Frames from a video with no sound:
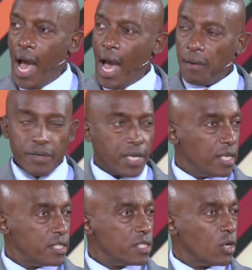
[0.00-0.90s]

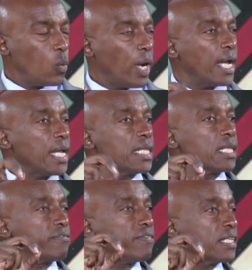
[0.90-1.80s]
Africans were in
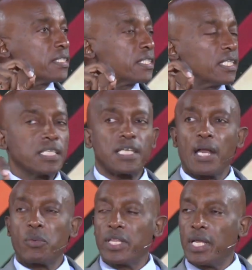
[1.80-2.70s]
the first church
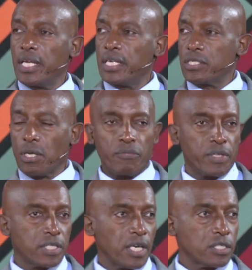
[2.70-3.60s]
and were the leaders of the
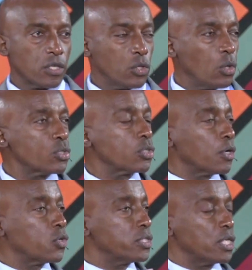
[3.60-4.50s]
church. Those
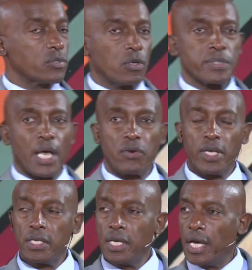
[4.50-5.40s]
Christians from
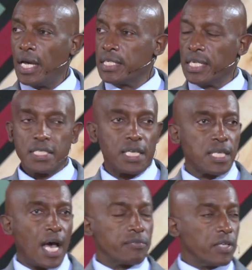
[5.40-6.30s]
Cyrene, it tells us
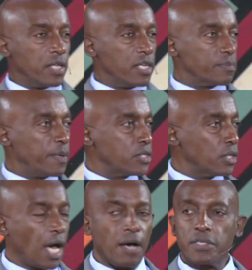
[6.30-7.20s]
after the
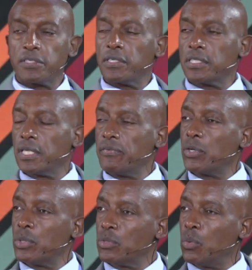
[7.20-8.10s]
dispersion, after
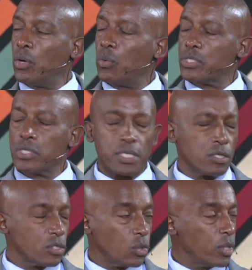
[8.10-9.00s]
Stephen was, was uh,
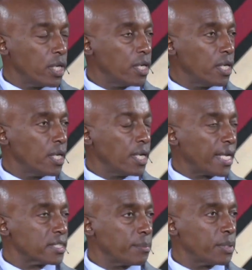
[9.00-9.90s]
stoned in, in, in,
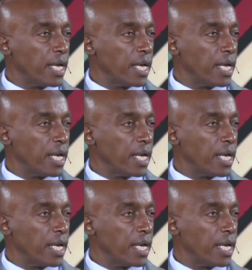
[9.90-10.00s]
Acts chapter